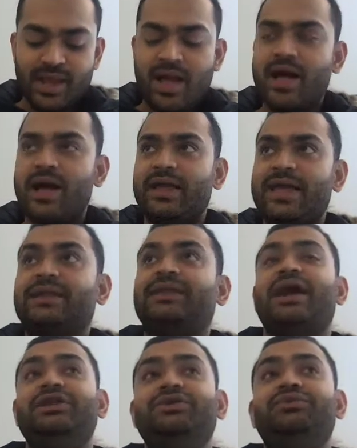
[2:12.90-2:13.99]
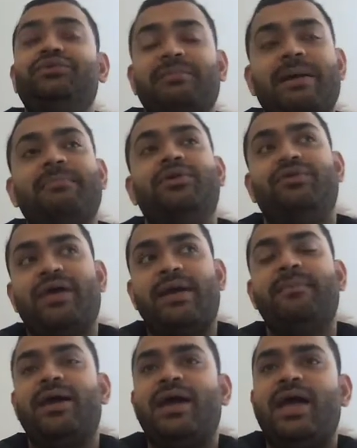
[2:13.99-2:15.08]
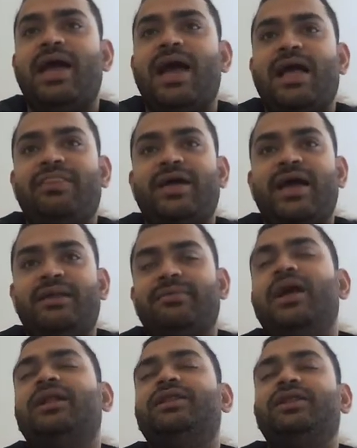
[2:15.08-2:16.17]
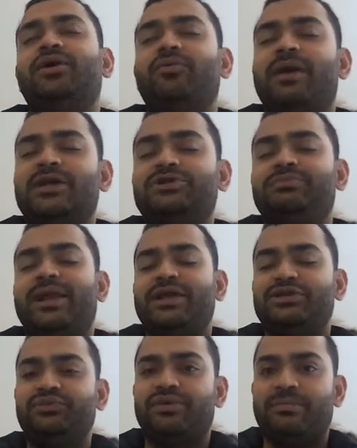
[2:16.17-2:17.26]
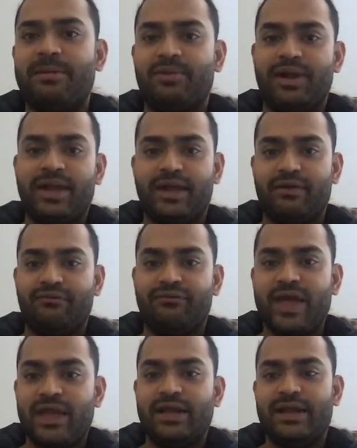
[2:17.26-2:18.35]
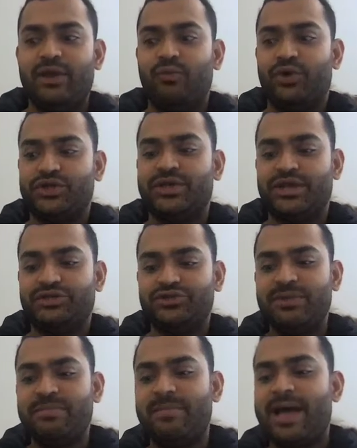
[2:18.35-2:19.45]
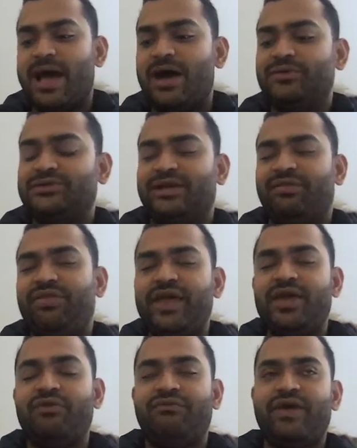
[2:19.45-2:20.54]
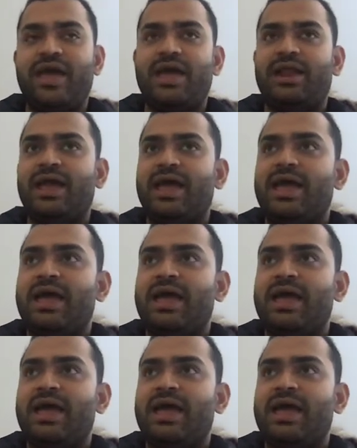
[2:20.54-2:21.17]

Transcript: Yes, I do remember them. And then not so much, but I do remember like vaguely what did I dream about and think of it.